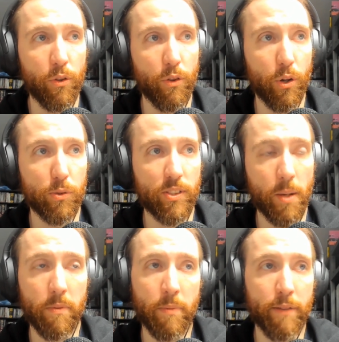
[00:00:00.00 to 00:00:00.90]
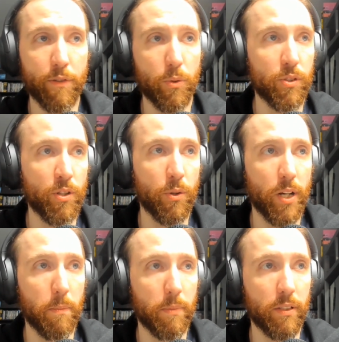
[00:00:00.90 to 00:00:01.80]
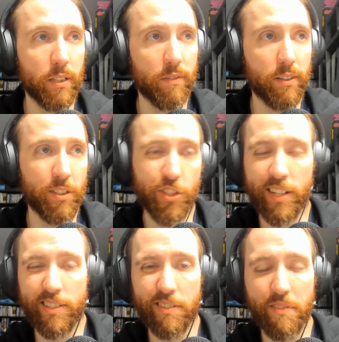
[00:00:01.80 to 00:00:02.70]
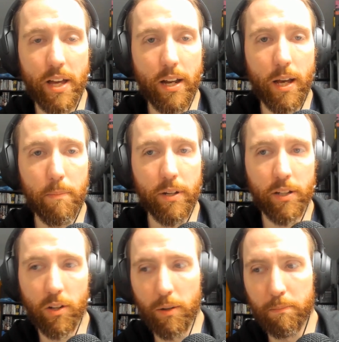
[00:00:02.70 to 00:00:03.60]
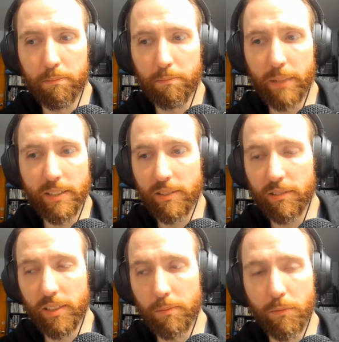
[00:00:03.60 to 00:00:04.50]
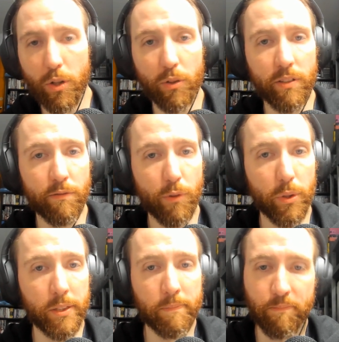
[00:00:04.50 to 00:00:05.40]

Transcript: Though some of my viewers no doubt believe that the chances of that happening are basically null and void.